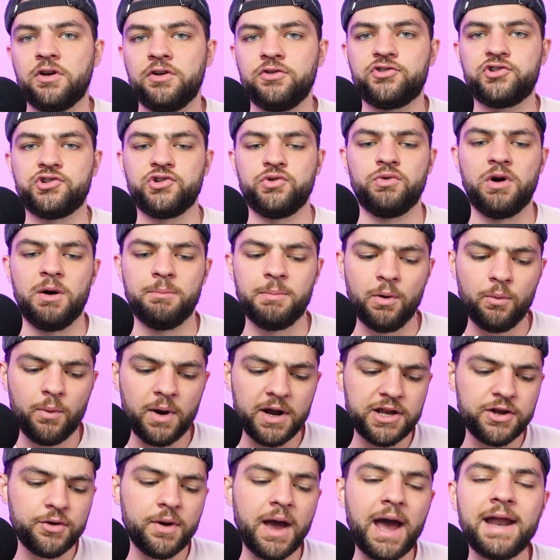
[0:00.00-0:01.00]
Achua. But
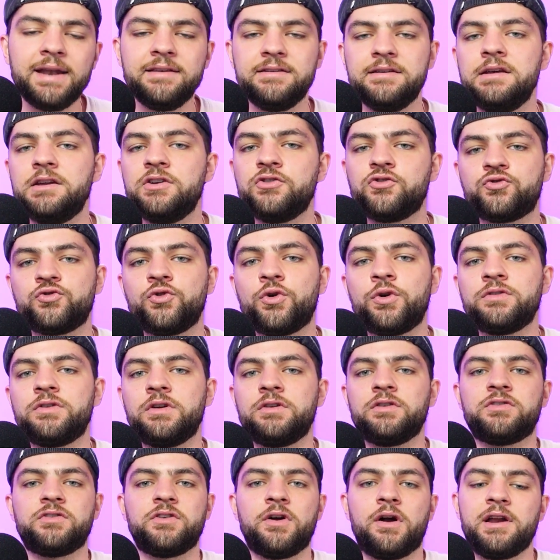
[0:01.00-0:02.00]
when you add Dennis Schröder to
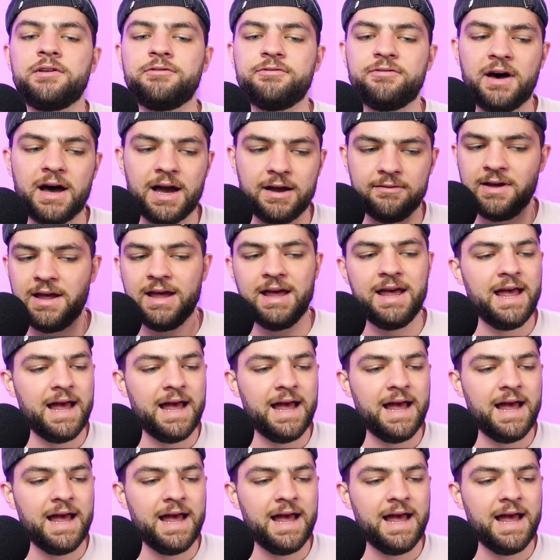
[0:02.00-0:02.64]
the starting five,